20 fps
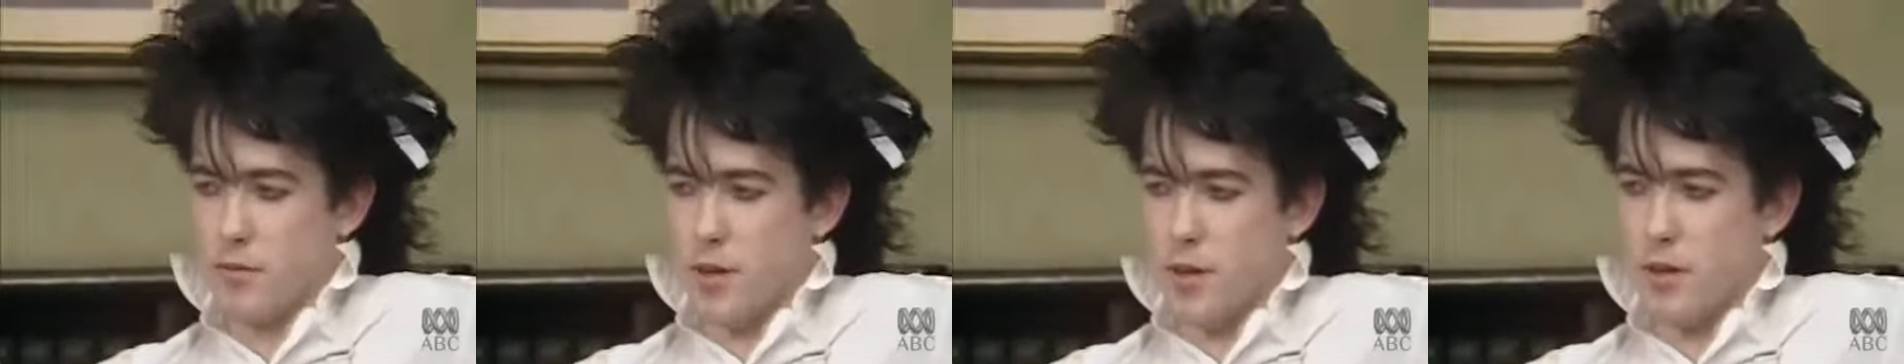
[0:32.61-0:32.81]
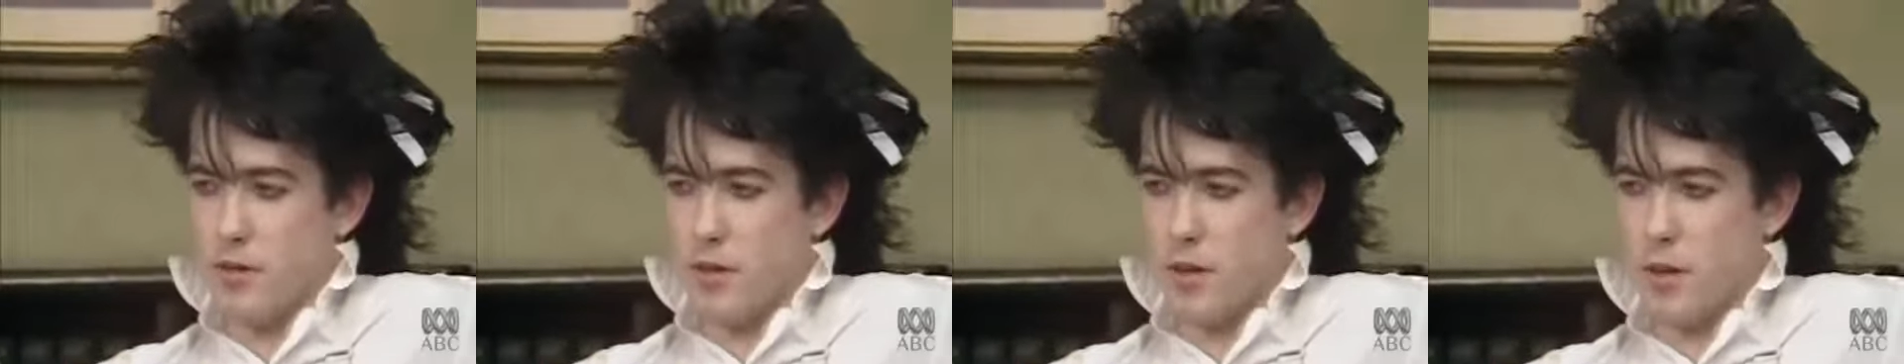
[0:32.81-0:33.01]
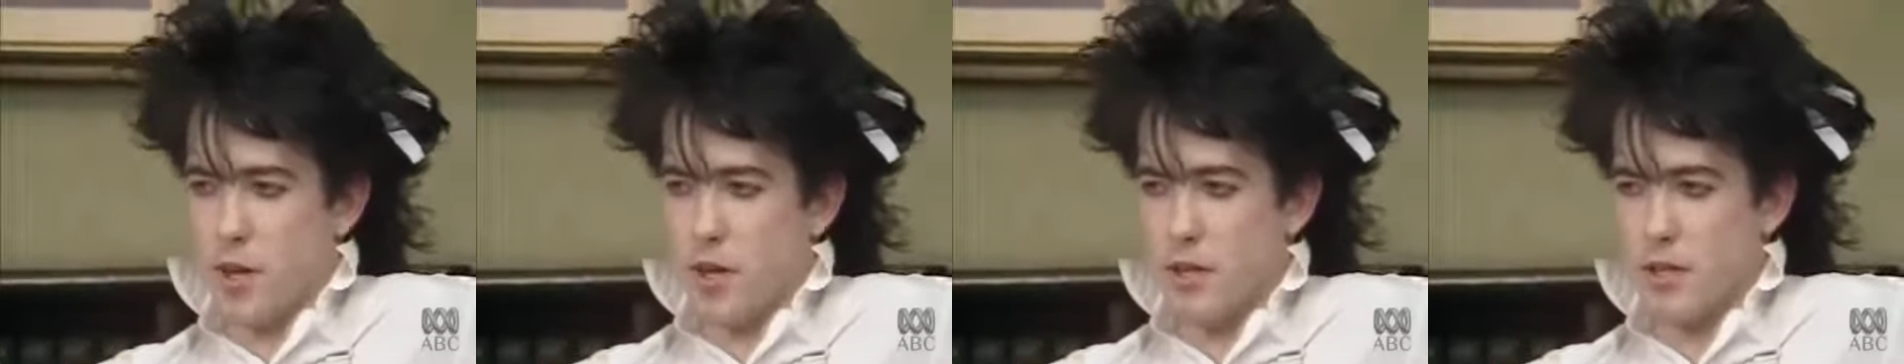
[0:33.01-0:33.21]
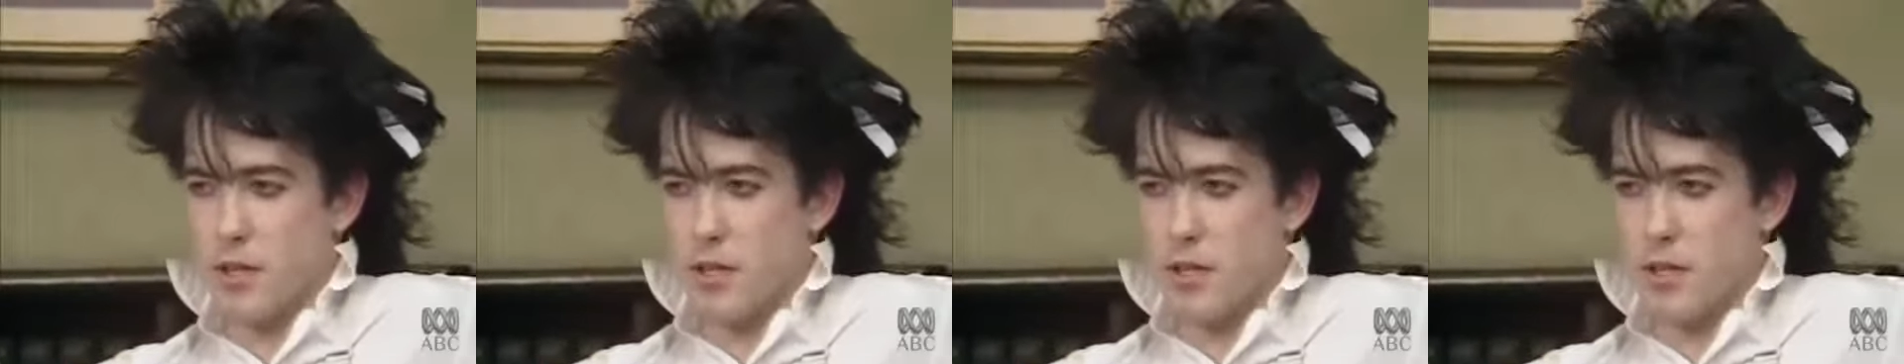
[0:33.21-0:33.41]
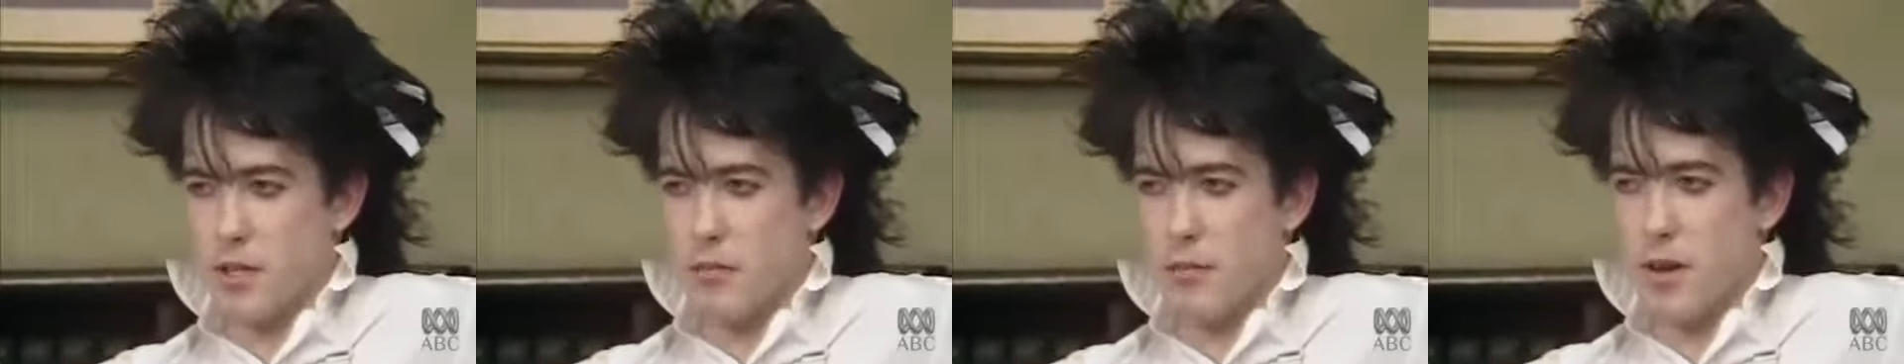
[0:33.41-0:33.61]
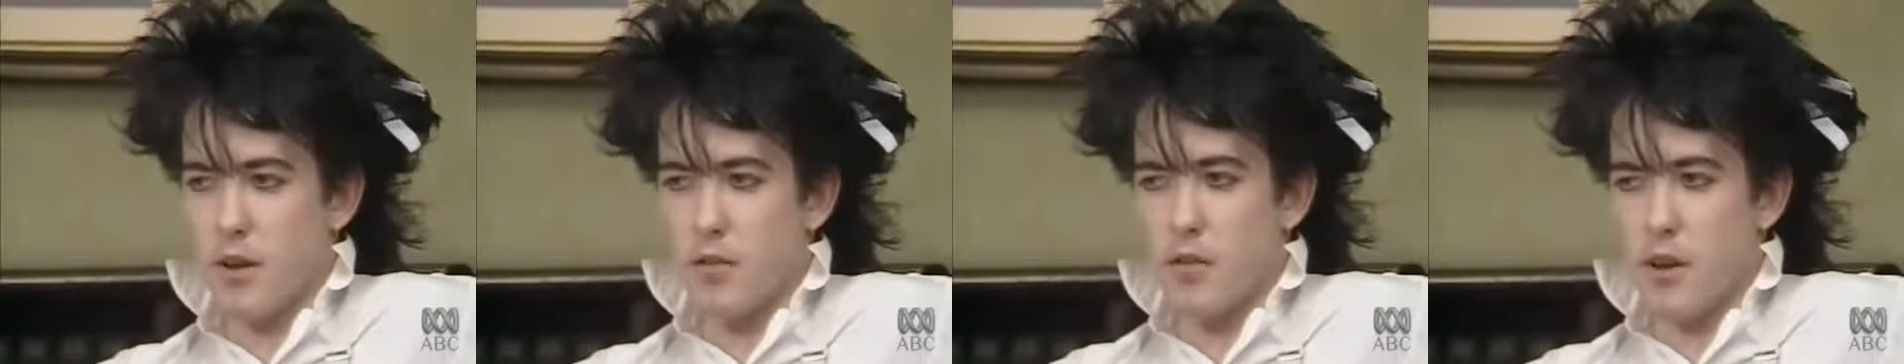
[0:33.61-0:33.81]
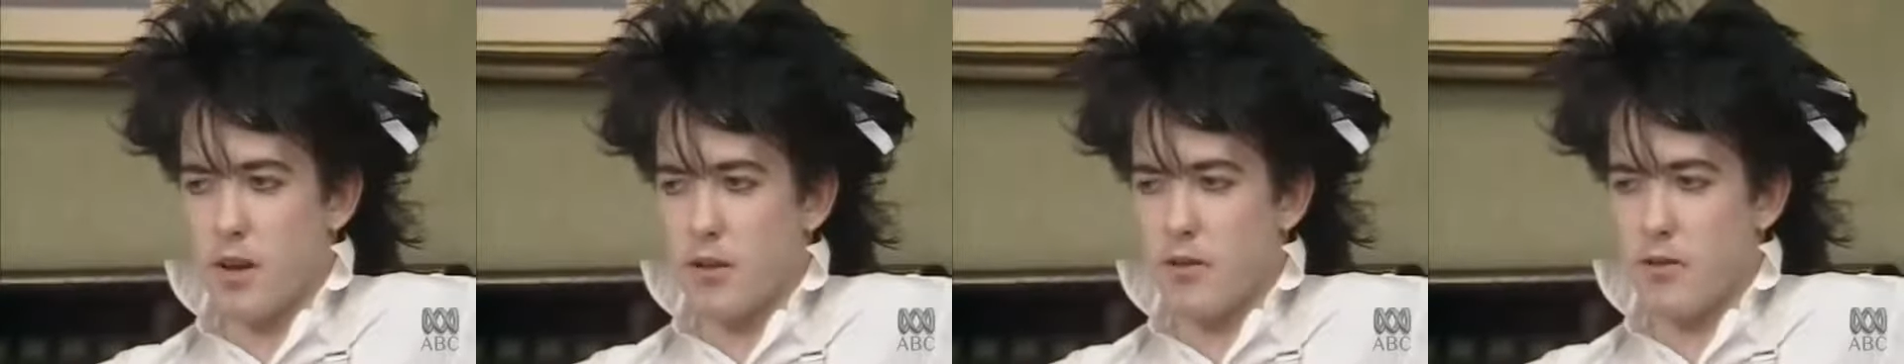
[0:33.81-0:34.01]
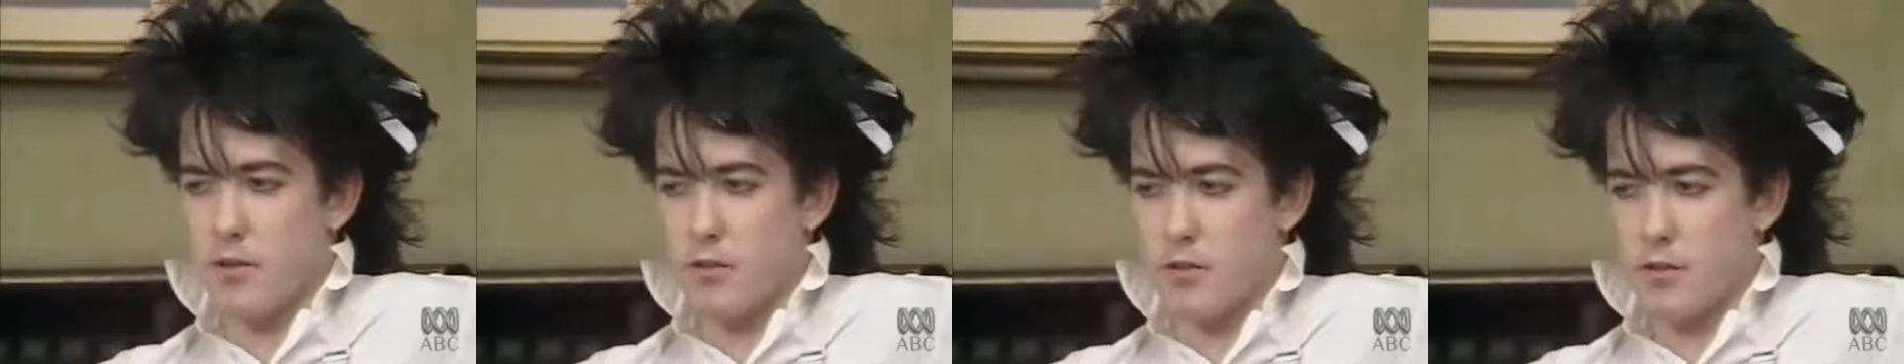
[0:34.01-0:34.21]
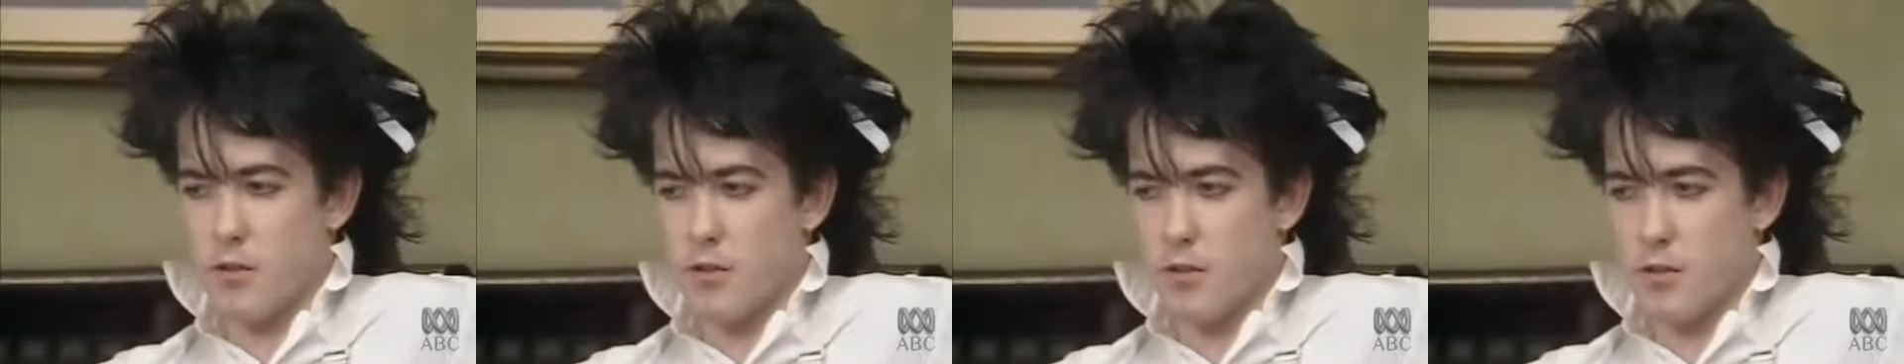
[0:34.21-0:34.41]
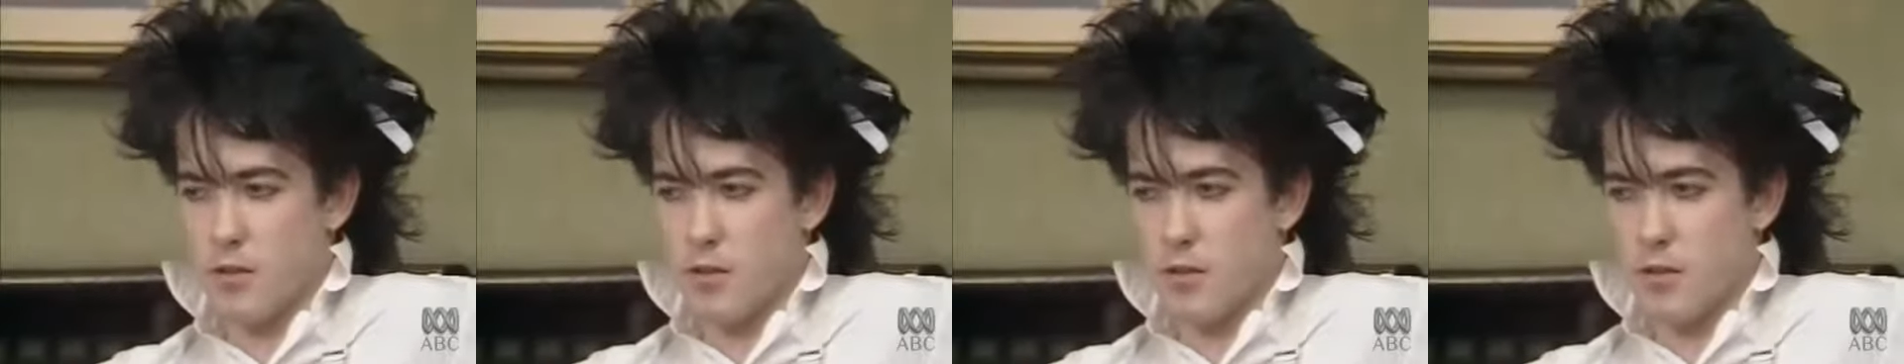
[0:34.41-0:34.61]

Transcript: held against us to make records.